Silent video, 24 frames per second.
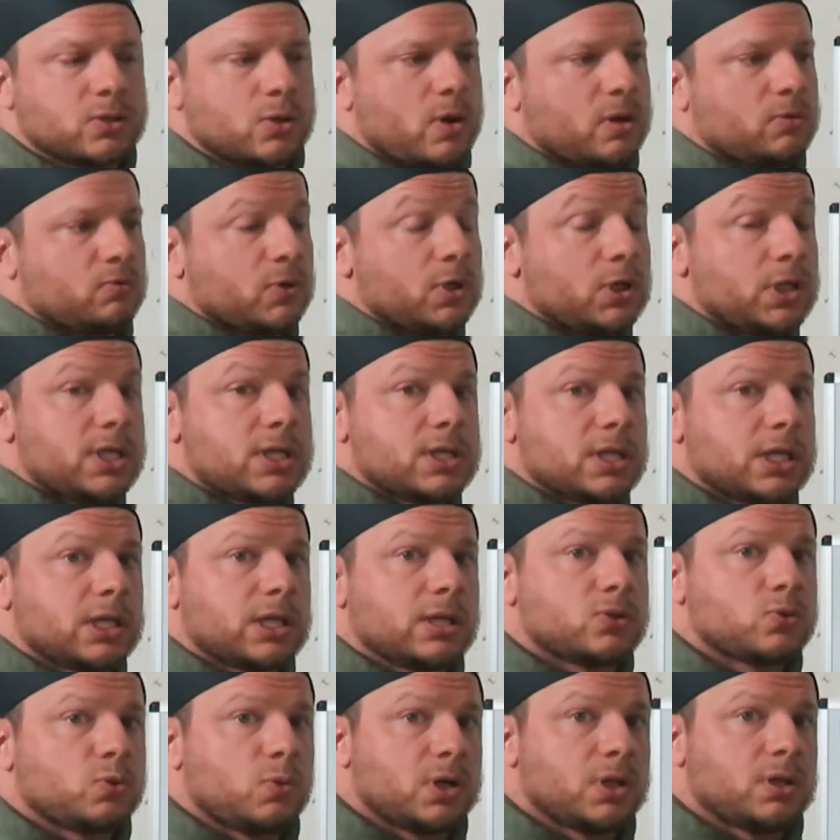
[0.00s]
So I really think
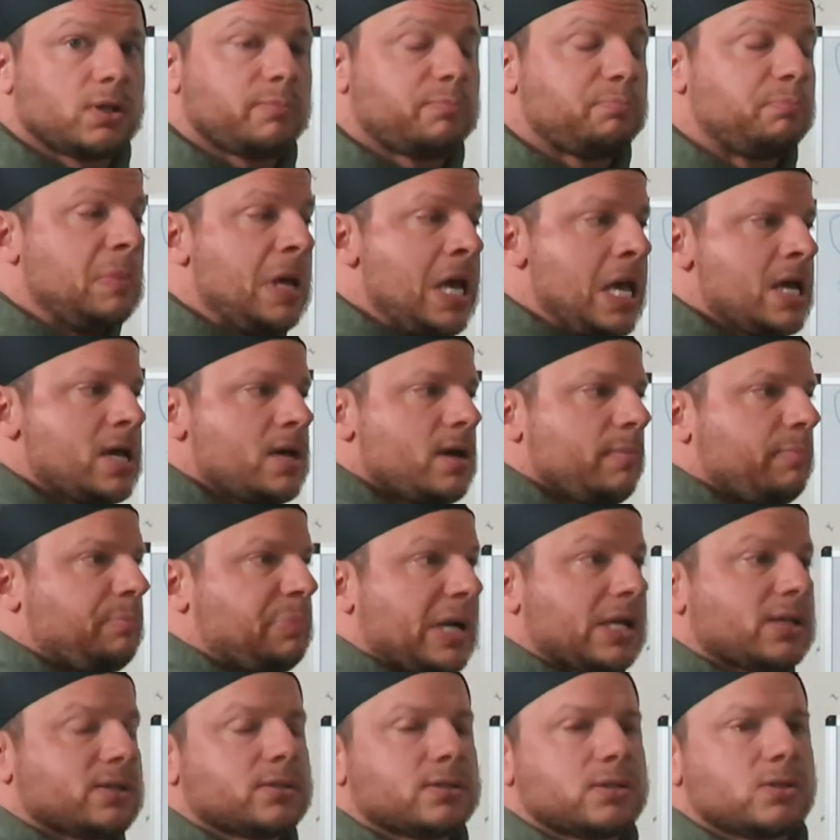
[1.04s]
it's one of the
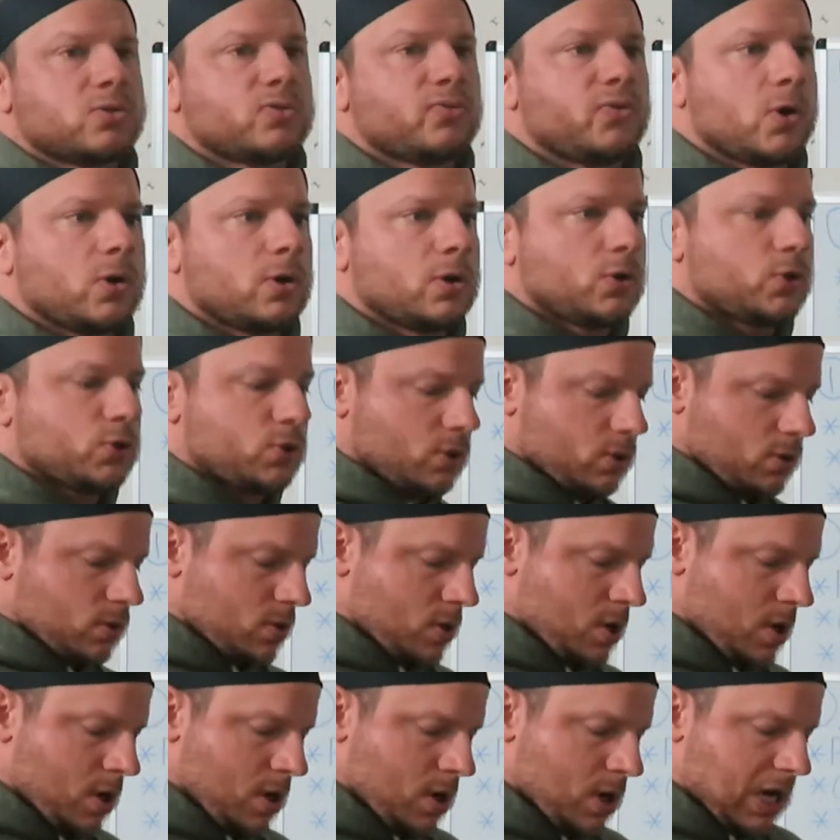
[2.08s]
best as far as
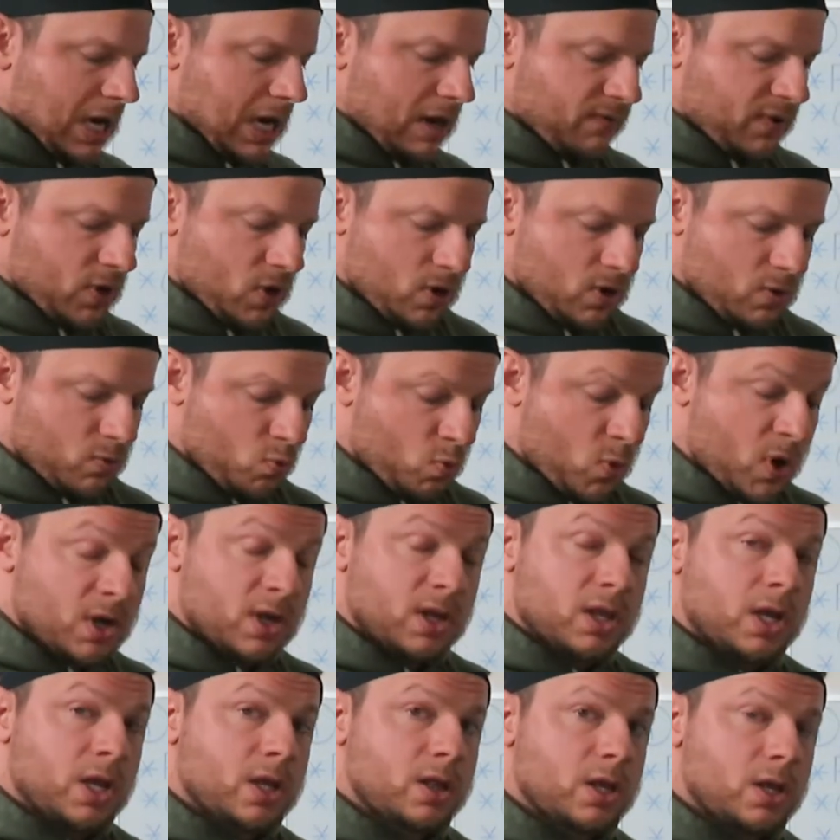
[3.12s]
you having
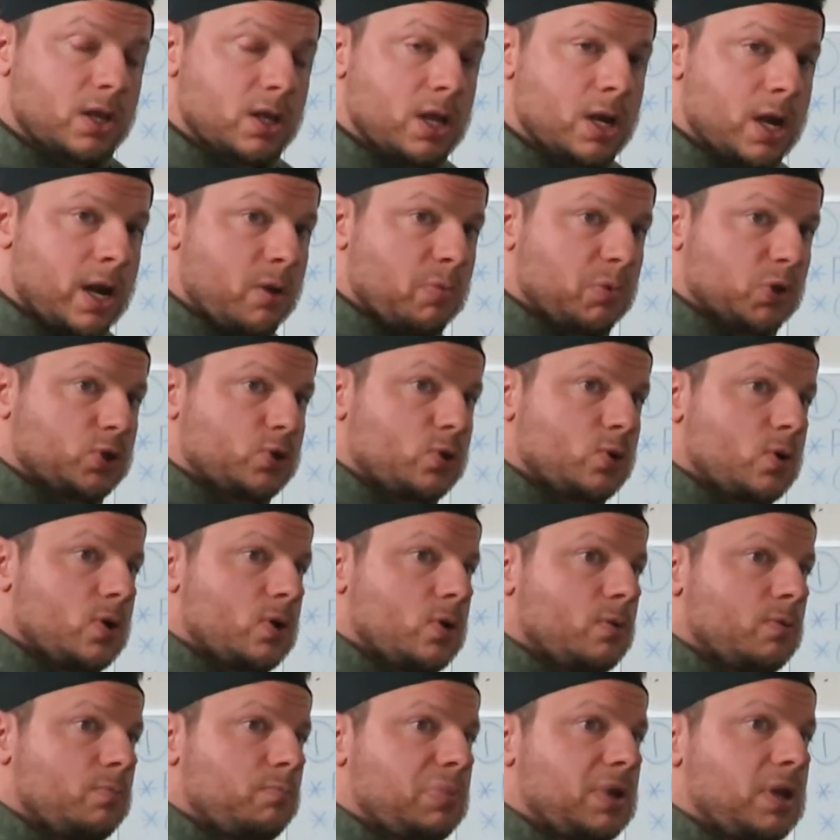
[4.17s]
one thing that enables you
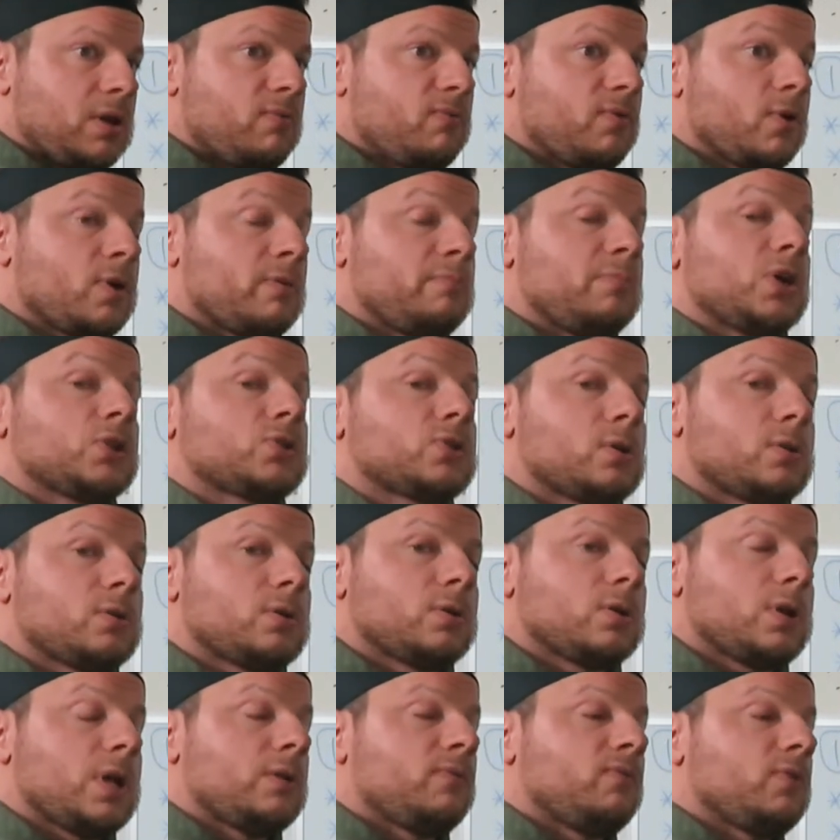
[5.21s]
to be very
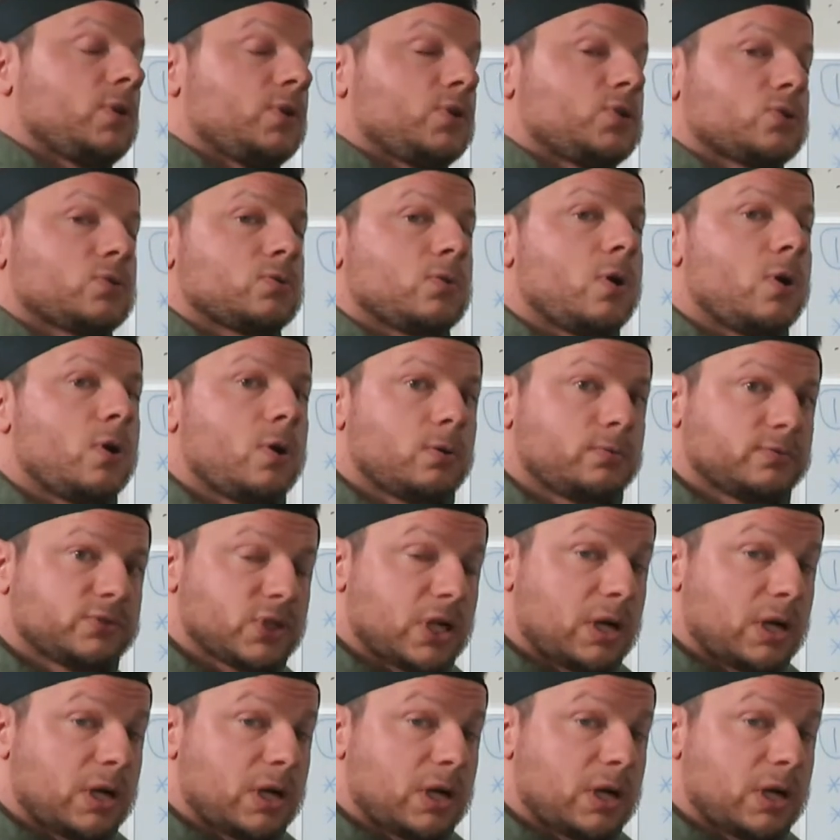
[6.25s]
muscular and very strong